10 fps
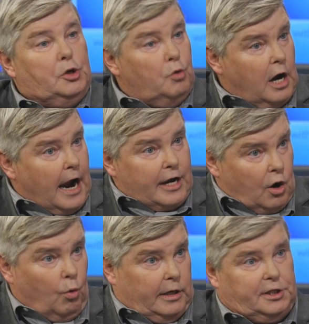you and I
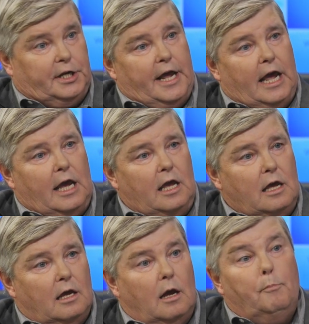know it today,
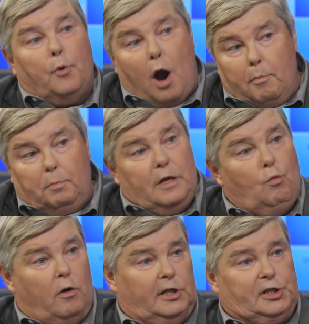probably
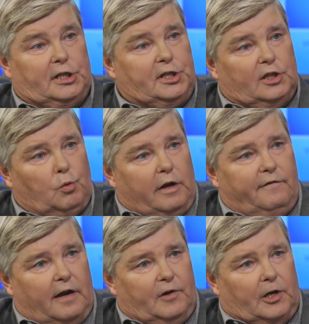won't exist in
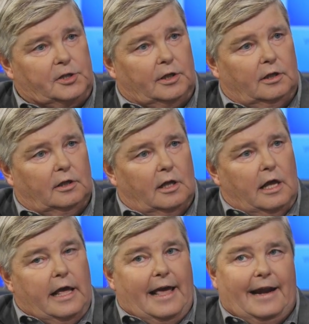25 years.
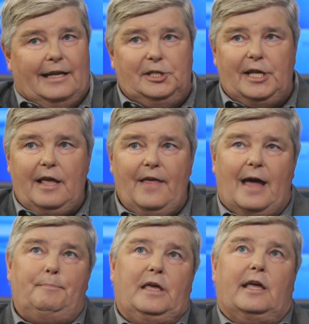And I say
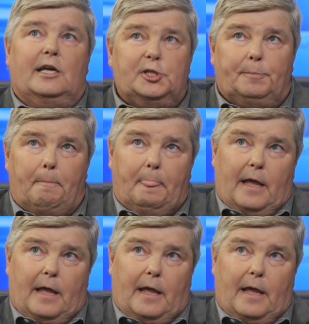that because